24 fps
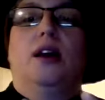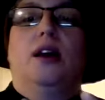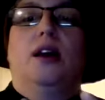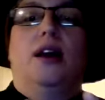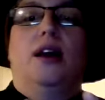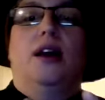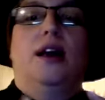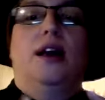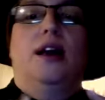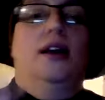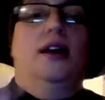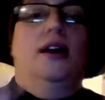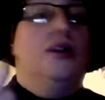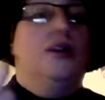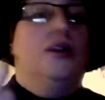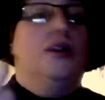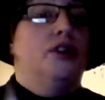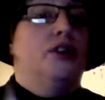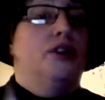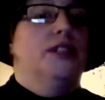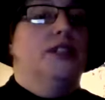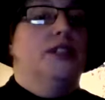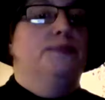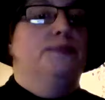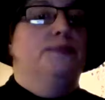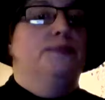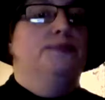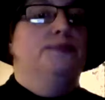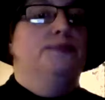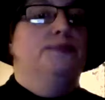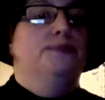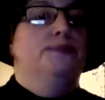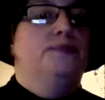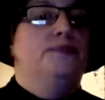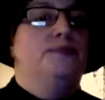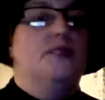and confronted him.
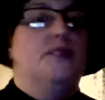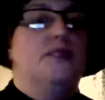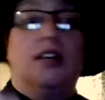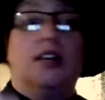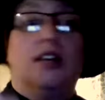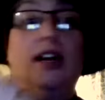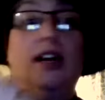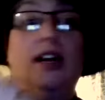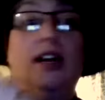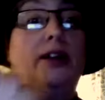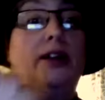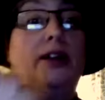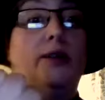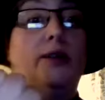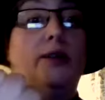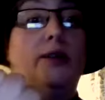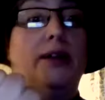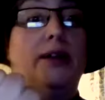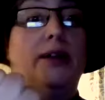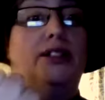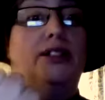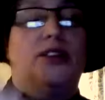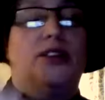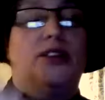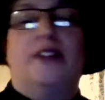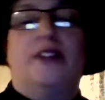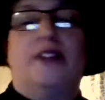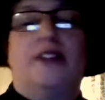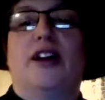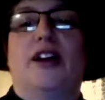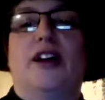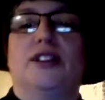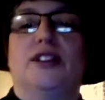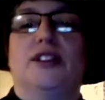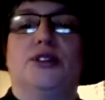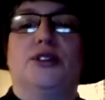Ah, you know, monster, I've
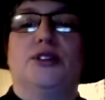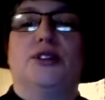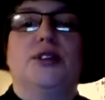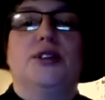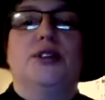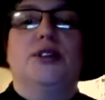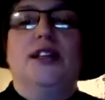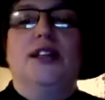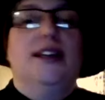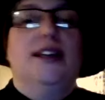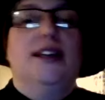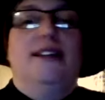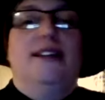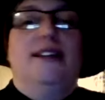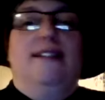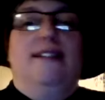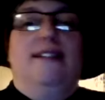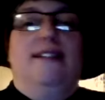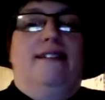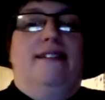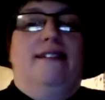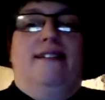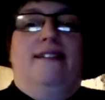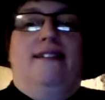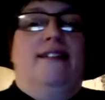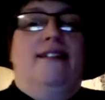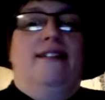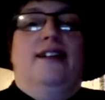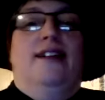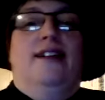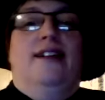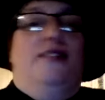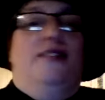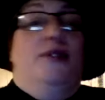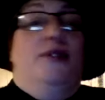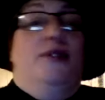got you.
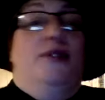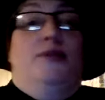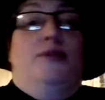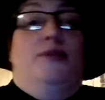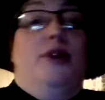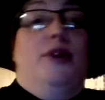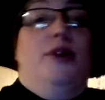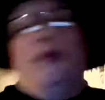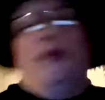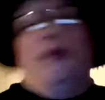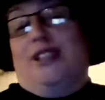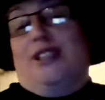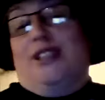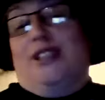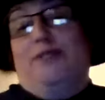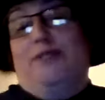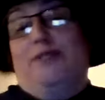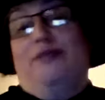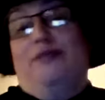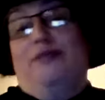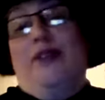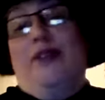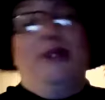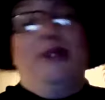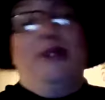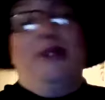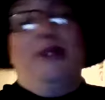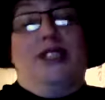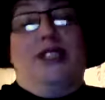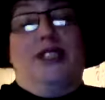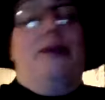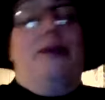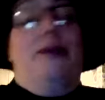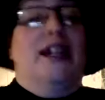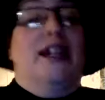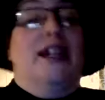And I'm unimpressed. The vampire
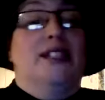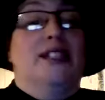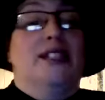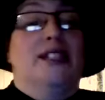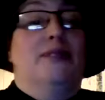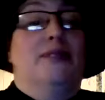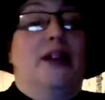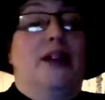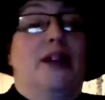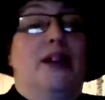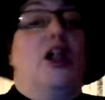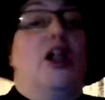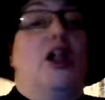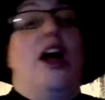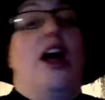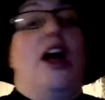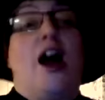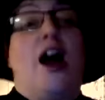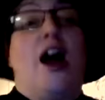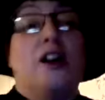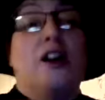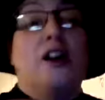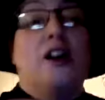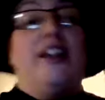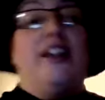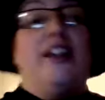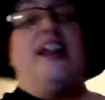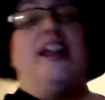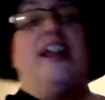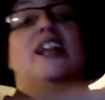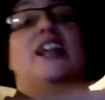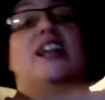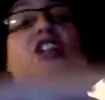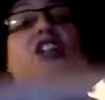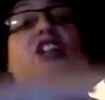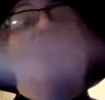just smacks the metal out of him and
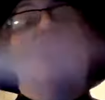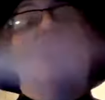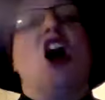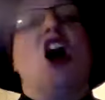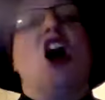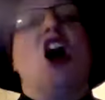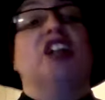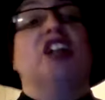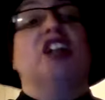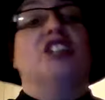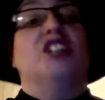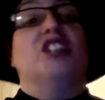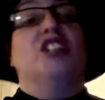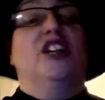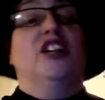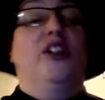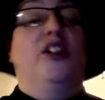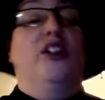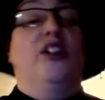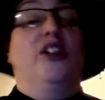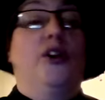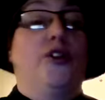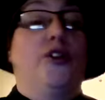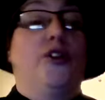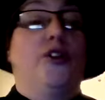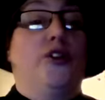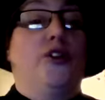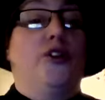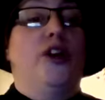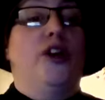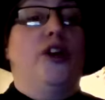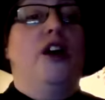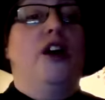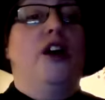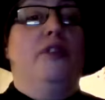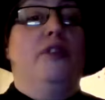it knocks it clear
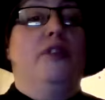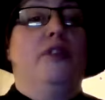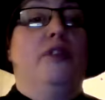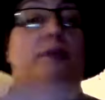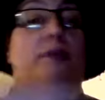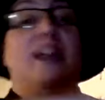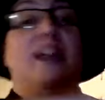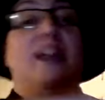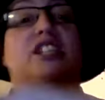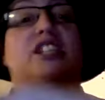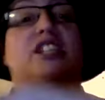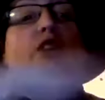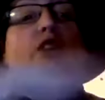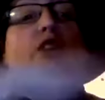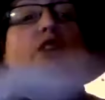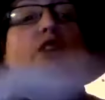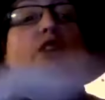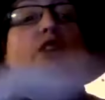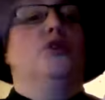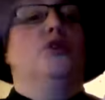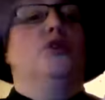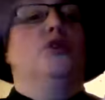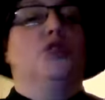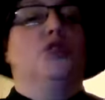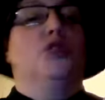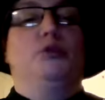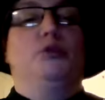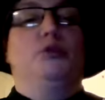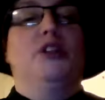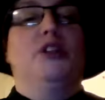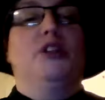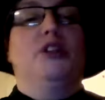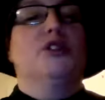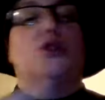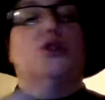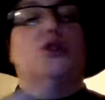free of the base. It
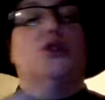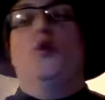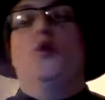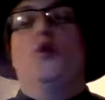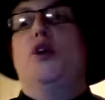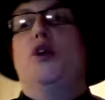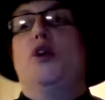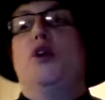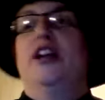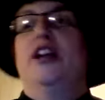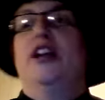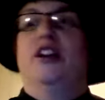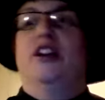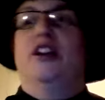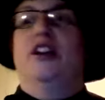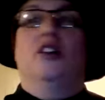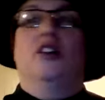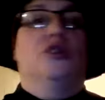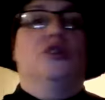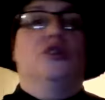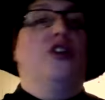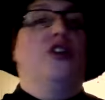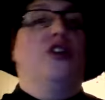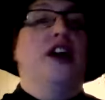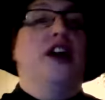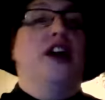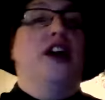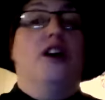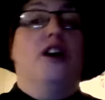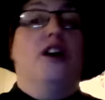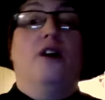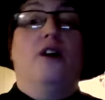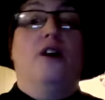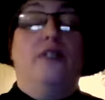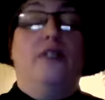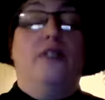splinters the wood and goes flying
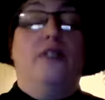off